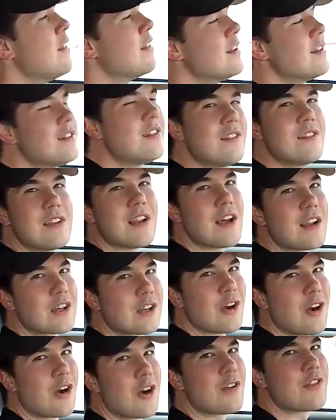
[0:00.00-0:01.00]
This is not a
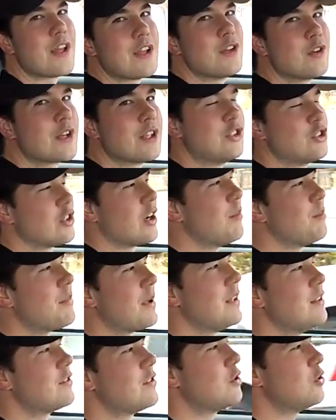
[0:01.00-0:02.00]
car that you can jump
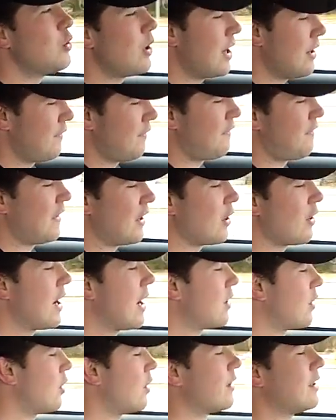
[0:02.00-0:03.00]
into and figure
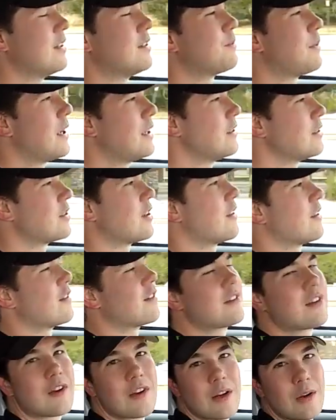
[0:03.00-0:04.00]
out all these buttons on the
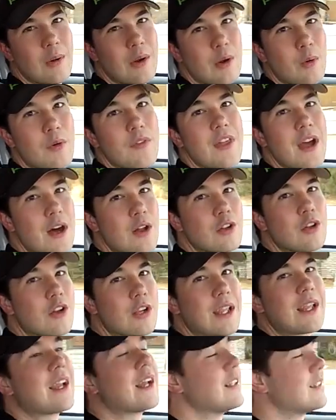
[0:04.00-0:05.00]
steering wheel without
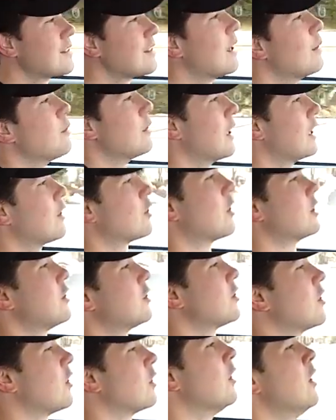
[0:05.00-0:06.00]
looking at some
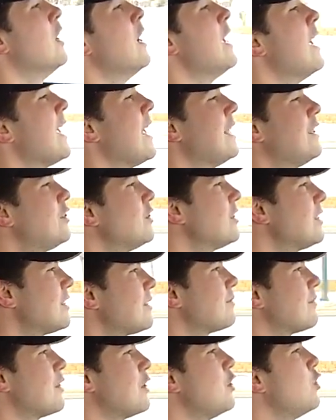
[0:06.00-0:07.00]
literature.
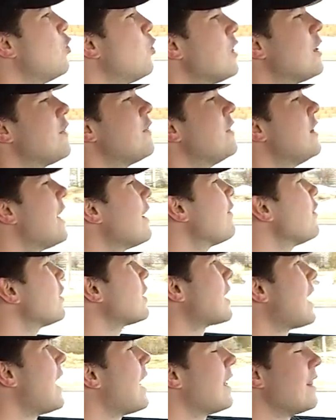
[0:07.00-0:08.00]
You would have
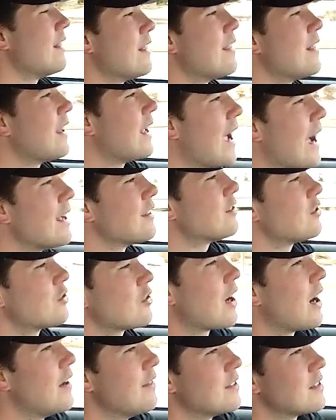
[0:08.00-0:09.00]
never gotten the S
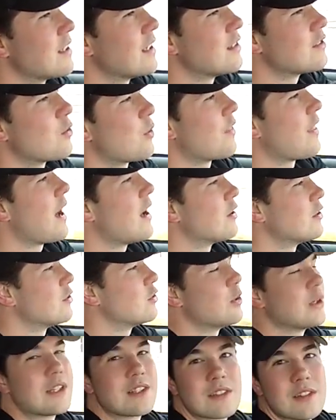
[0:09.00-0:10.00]
drive sense without
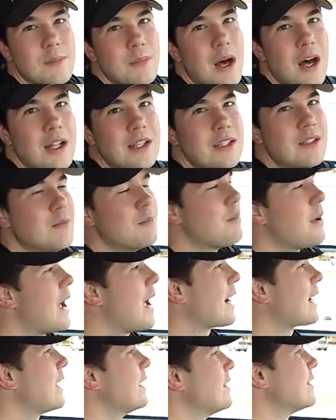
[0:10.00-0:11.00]
doing some hunt and
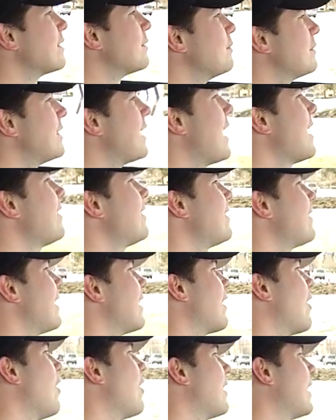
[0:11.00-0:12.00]
peck and some
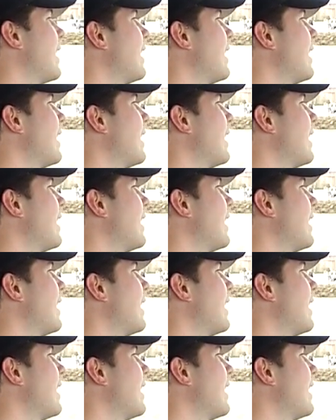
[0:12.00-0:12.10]
testing on